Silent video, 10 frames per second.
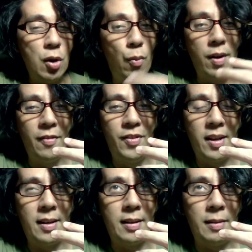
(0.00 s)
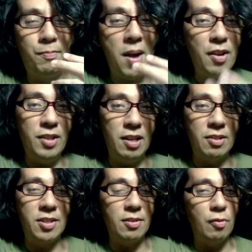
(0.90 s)
One of the
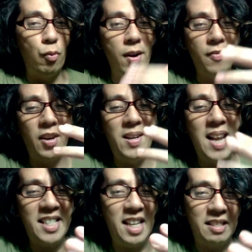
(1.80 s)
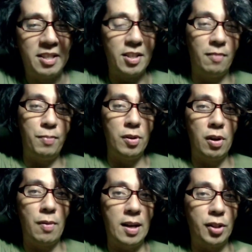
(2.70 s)
pioneers, one of the legends of
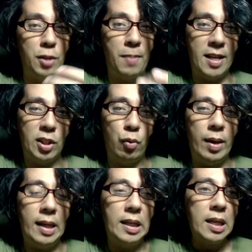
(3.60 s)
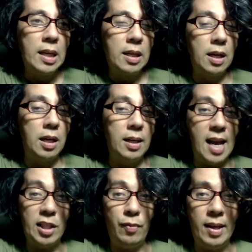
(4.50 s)
Pinoy rock just passed away uh,
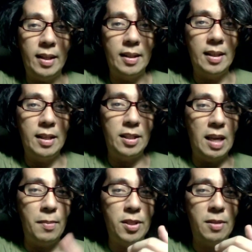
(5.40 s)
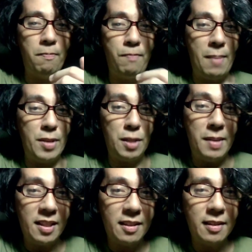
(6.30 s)
last week. His name is Pepe Smith,